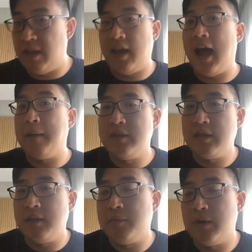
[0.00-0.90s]
haptic
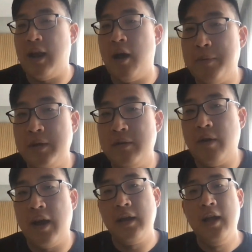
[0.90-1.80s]
input and output,
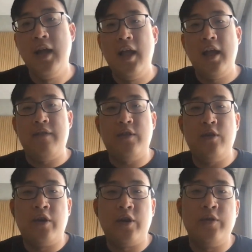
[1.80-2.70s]
right? If
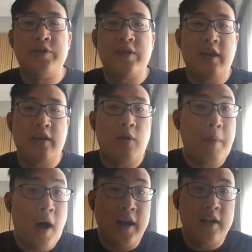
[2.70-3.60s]
you're using your
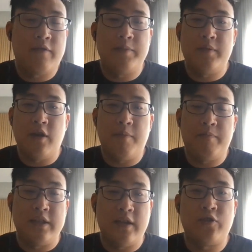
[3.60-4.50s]
body for,
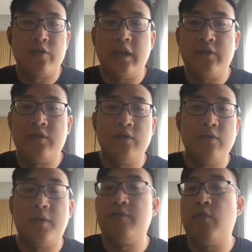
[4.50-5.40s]
potentially to
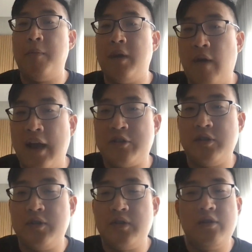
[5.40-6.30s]
perform
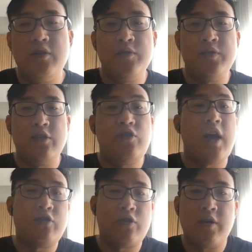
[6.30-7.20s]
interactions, and you're using
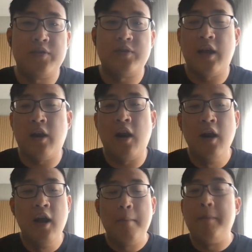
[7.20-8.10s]
gestures that are
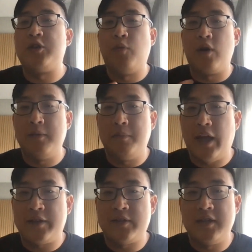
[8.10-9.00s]
much more
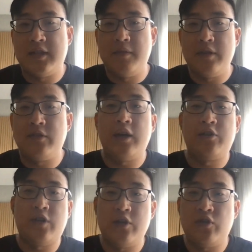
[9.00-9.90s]
complex than some of the
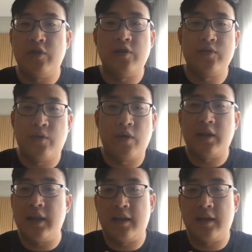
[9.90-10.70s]
touch gestures or click